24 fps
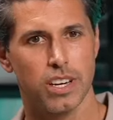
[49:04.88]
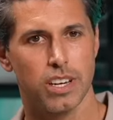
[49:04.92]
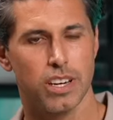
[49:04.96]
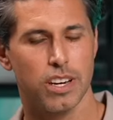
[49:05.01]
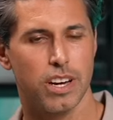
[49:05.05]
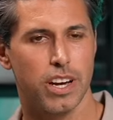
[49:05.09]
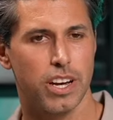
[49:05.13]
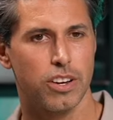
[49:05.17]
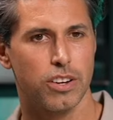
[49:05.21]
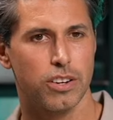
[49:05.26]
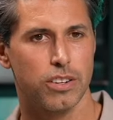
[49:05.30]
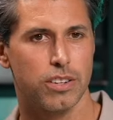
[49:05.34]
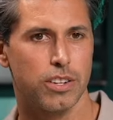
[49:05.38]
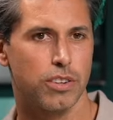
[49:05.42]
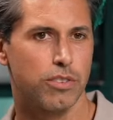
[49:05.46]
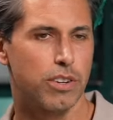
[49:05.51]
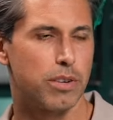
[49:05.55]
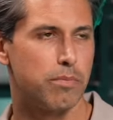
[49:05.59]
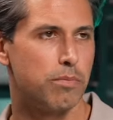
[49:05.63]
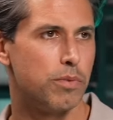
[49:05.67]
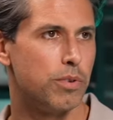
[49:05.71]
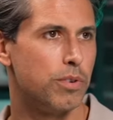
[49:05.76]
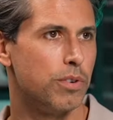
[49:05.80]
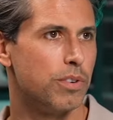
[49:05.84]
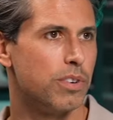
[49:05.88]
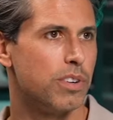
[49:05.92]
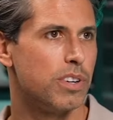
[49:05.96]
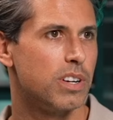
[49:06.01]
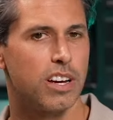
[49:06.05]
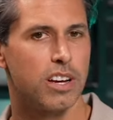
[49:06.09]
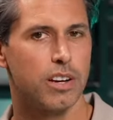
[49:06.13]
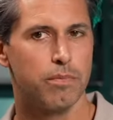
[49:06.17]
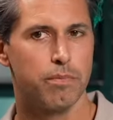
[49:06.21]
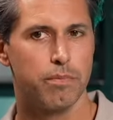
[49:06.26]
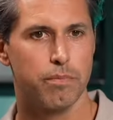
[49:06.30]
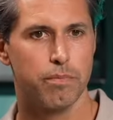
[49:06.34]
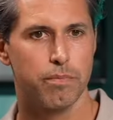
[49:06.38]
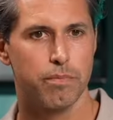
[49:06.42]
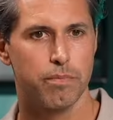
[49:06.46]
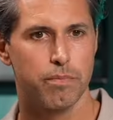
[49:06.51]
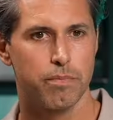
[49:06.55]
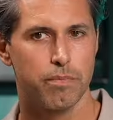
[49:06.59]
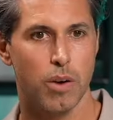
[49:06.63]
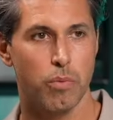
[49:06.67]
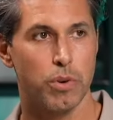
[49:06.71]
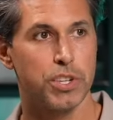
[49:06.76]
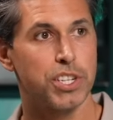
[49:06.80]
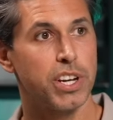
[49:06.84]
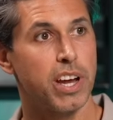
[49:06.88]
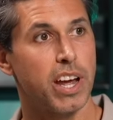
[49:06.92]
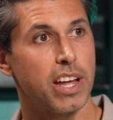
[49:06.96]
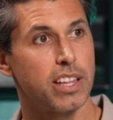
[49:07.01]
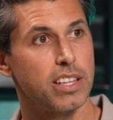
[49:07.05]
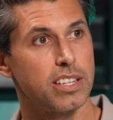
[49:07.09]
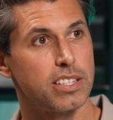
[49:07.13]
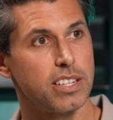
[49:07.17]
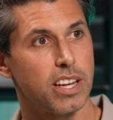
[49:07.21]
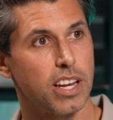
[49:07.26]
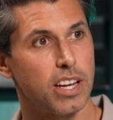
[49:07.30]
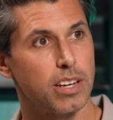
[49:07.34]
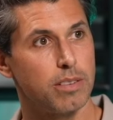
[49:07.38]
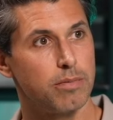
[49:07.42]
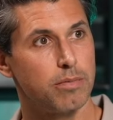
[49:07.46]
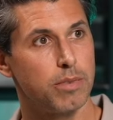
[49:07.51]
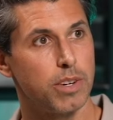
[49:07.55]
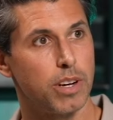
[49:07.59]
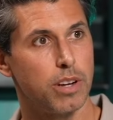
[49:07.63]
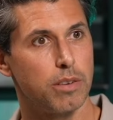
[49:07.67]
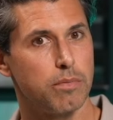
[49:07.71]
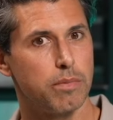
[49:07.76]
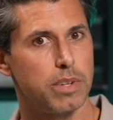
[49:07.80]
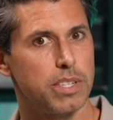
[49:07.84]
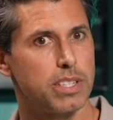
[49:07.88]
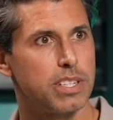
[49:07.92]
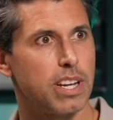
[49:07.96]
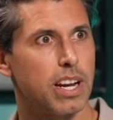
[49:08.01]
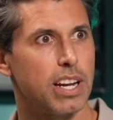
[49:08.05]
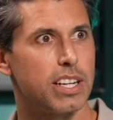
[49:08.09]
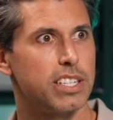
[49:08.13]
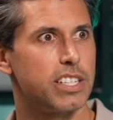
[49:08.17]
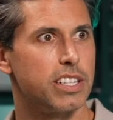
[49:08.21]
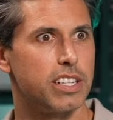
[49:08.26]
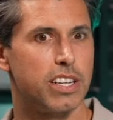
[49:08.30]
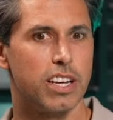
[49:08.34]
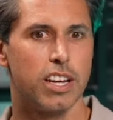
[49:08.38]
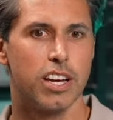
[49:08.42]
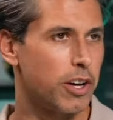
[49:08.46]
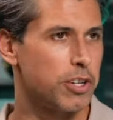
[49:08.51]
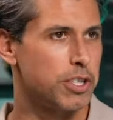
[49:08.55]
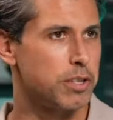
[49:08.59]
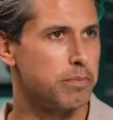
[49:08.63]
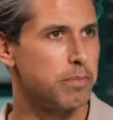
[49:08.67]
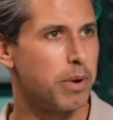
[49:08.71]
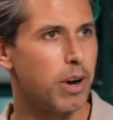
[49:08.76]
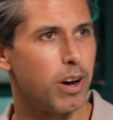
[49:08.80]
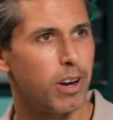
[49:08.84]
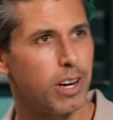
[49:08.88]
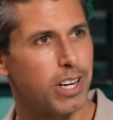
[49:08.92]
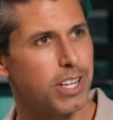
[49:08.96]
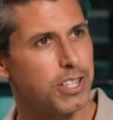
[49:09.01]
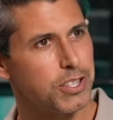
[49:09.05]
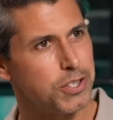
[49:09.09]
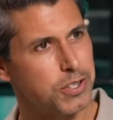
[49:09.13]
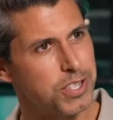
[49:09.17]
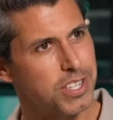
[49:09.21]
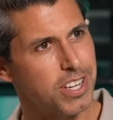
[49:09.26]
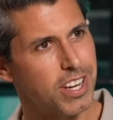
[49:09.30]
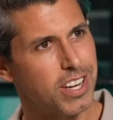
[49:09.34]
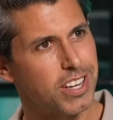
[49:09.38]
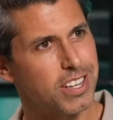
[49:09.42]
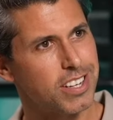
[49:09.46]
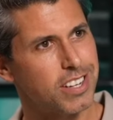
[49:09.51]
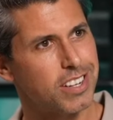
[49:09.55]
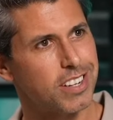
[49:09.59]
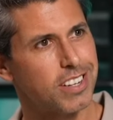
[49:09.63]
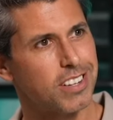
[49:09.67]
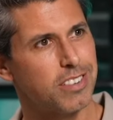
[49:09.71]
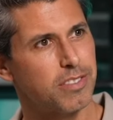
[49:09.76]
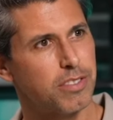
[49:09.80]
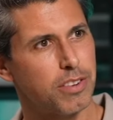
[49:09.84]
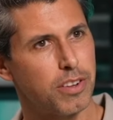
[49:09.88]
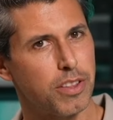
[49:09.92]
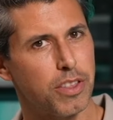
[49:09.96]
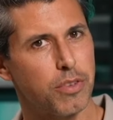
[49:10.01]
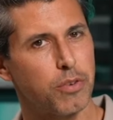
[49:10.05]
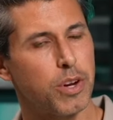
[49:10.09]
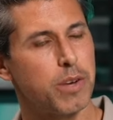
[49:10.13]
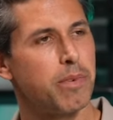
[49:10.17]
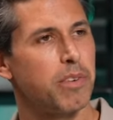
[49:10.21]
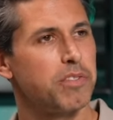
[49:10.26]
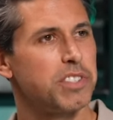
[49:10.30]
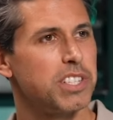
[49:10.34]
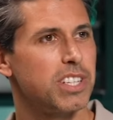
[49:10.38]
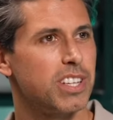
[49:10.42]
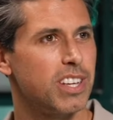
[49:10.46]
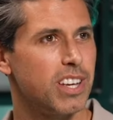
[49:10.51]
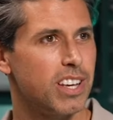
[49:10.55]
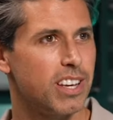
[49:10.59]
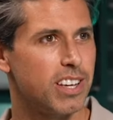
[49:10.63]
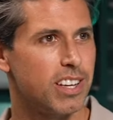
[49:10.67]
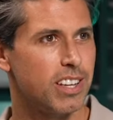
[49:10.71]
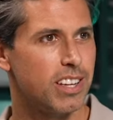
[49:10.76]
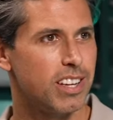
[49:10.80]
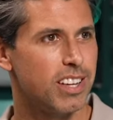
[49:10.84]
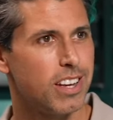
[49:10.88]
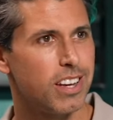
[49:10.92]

yeah. I couldn't agree more. I wish I had the same, you know, mentality. I go to Bali, as you said, for 3 months a year.